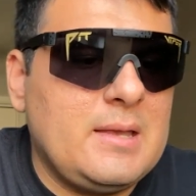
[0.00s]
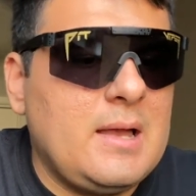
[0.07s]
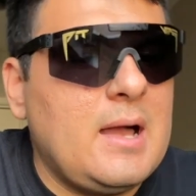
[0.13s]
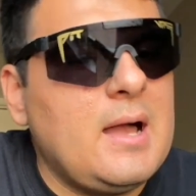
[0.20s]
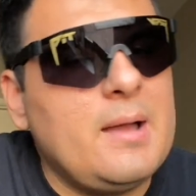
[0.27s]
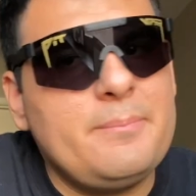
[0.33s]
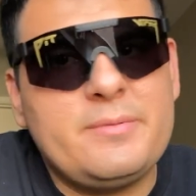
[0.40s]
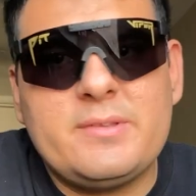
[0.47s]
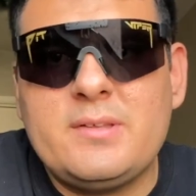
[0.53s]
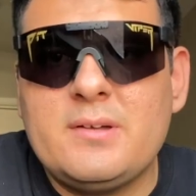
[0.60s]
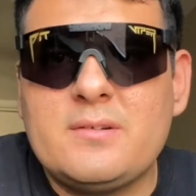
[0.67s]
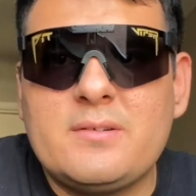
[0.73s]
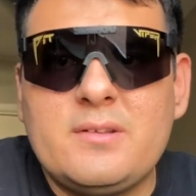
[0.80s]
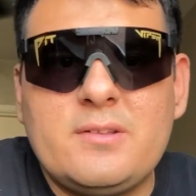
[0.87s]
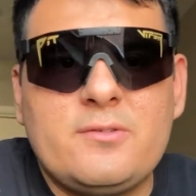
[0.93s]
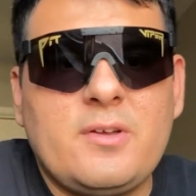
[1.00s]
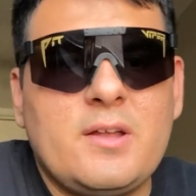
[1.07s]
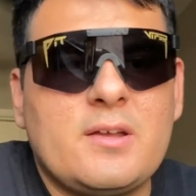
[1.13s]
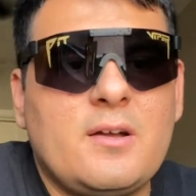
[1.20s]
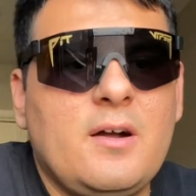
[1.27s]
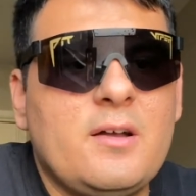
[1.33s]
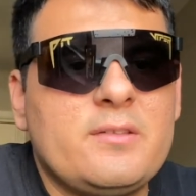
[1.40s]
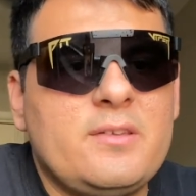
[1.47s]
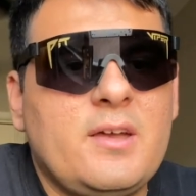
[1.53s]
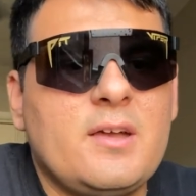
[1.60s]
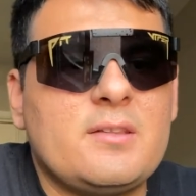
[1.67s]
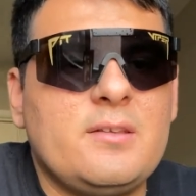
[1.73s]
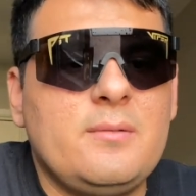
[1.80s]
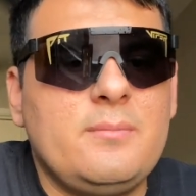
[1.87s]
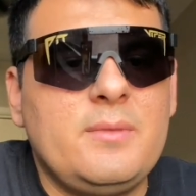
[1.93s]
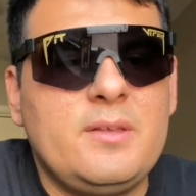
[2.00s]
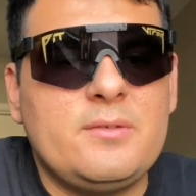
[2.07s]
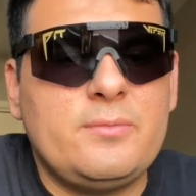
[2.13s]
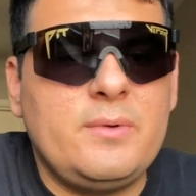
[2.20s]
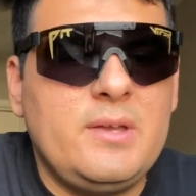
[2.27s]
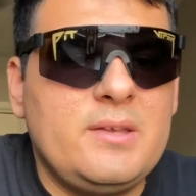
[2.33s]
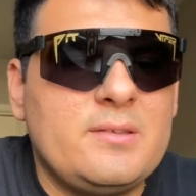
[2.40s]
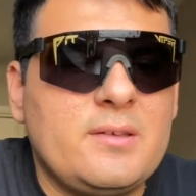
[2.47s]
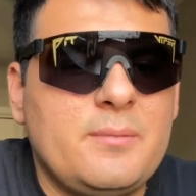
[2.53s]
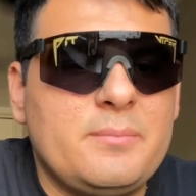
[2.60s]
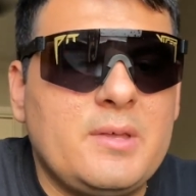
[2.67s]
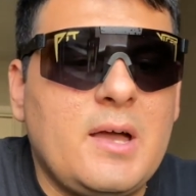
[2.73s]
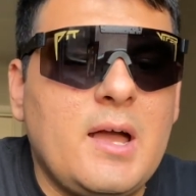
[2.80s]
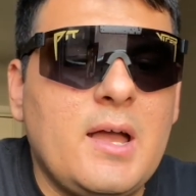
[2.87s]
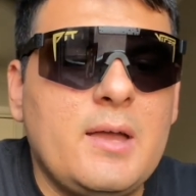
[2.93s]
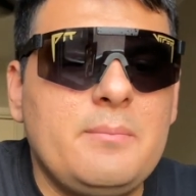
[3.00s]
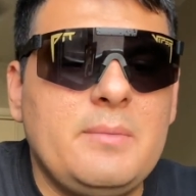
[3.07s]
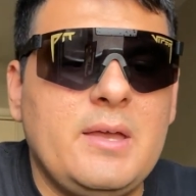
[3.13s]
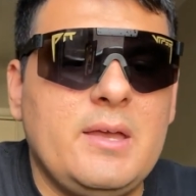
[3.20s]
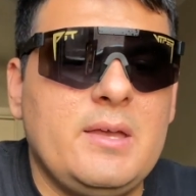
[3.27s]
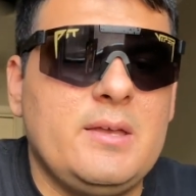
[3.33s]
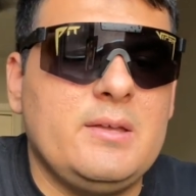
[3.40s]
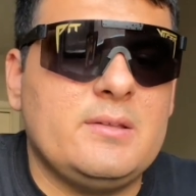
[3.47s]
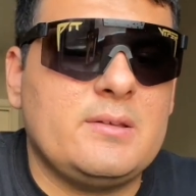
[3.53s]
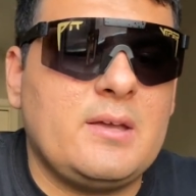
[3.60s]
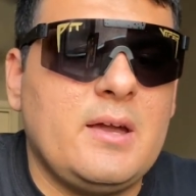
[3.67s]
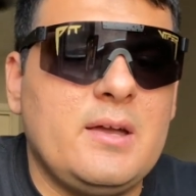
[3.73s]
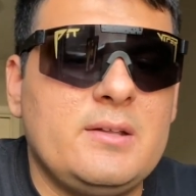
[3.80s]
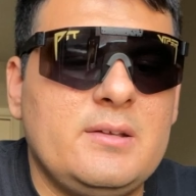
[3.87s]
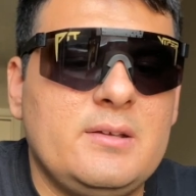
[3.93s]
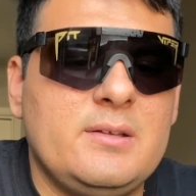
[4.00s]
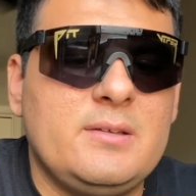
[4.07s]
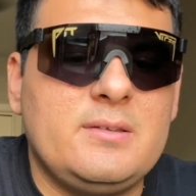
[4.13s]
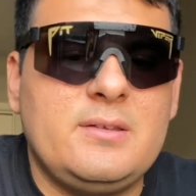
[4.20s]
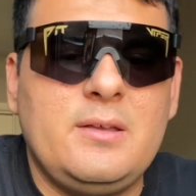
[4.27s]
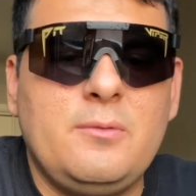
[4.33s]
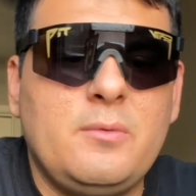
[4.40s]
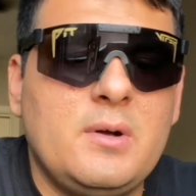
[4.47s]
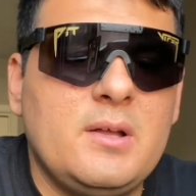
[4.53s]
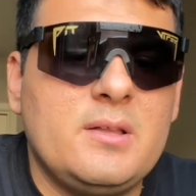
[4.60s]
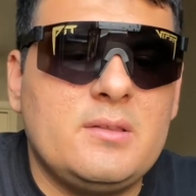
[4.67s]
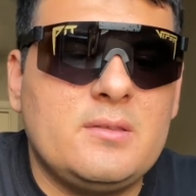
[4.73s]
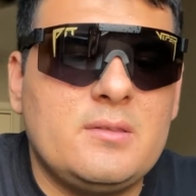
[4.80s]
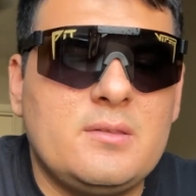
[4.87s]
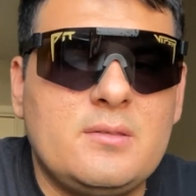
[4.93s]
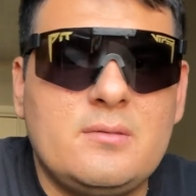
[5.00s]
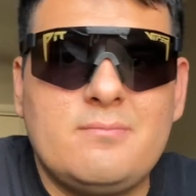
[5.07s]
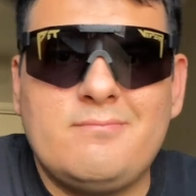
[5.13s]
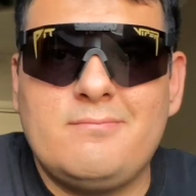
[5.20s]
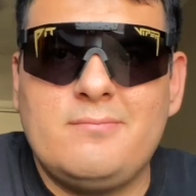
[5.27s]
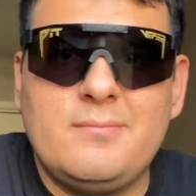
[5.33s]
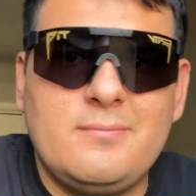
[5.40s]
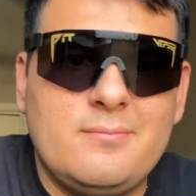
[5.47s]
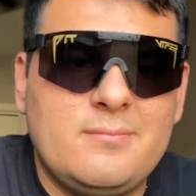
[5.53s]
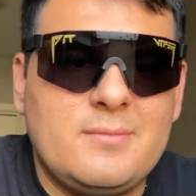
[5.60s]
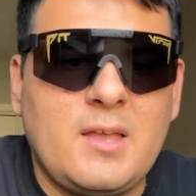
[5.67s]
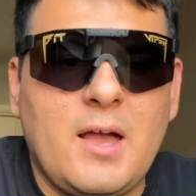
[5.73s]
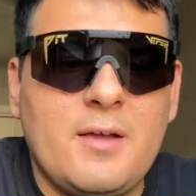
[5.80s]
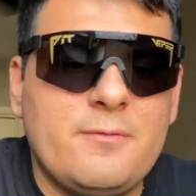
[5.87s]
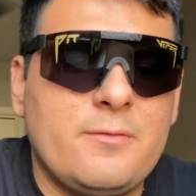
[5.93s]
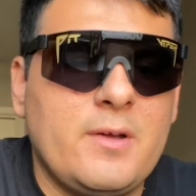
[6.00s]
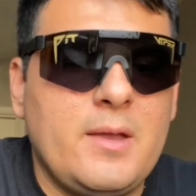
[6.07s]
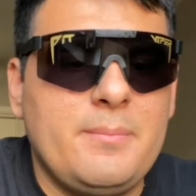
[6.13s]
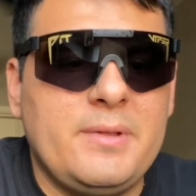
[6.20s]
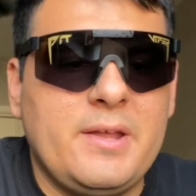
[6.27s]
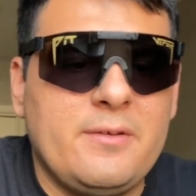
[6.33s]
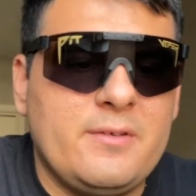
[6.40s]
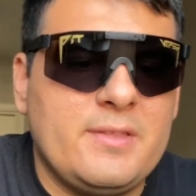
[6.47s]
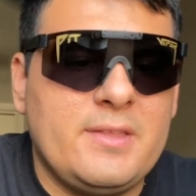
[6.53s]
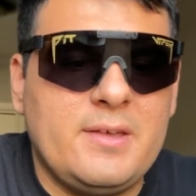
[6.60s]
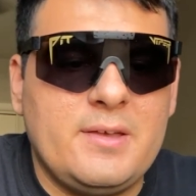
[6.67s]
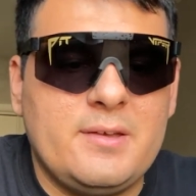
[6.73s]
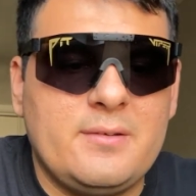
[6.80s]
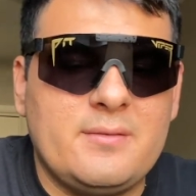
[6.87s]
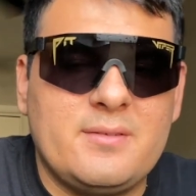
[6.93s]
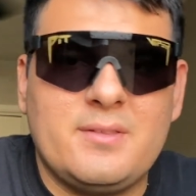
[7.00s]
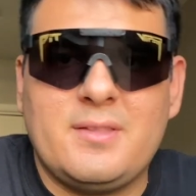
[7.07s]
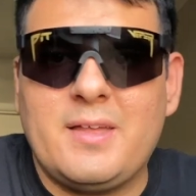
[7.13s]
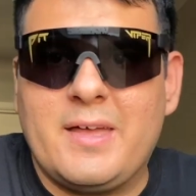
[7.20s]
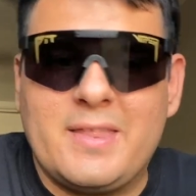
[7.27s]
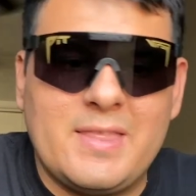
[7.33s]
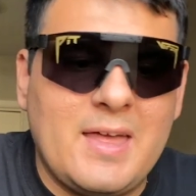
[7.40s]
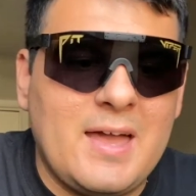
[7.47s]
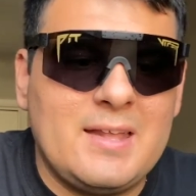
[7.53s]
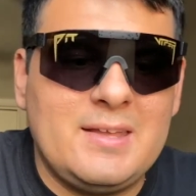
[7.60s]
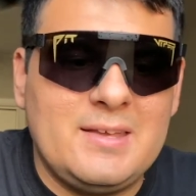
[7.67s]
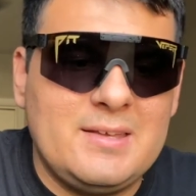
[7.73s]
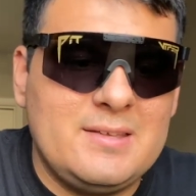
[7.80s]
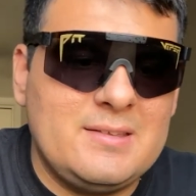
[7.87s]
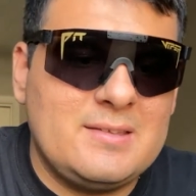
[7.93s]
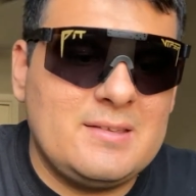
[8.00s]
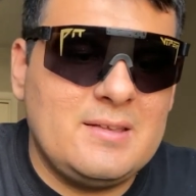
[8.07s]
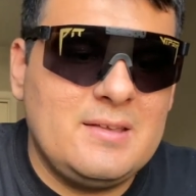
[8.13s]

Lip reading: I'm still going to try to contact him this week sometime and kind of see what time frame and everything like that is.